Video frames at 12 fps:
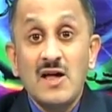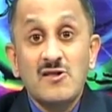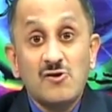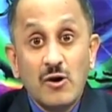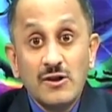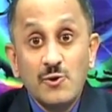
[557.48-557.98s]

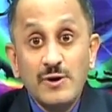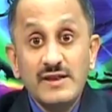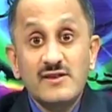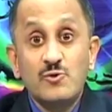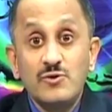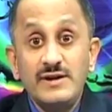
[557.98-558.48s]
So, although it
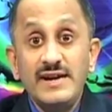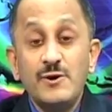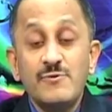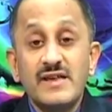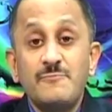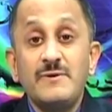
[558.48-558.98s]
is good
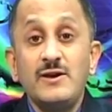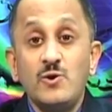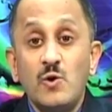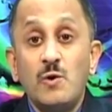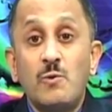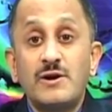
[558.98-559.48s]
news that we
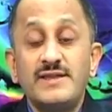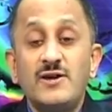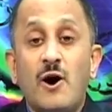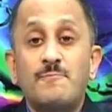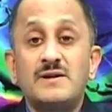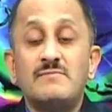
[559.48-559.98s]
know what the
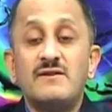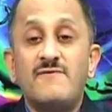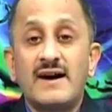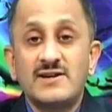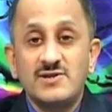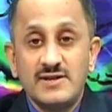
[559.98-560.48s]
optimal
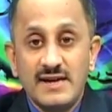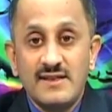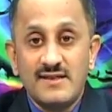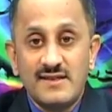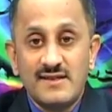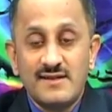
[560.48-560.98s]
function
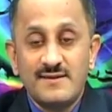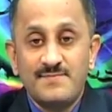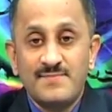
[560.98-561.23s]
is,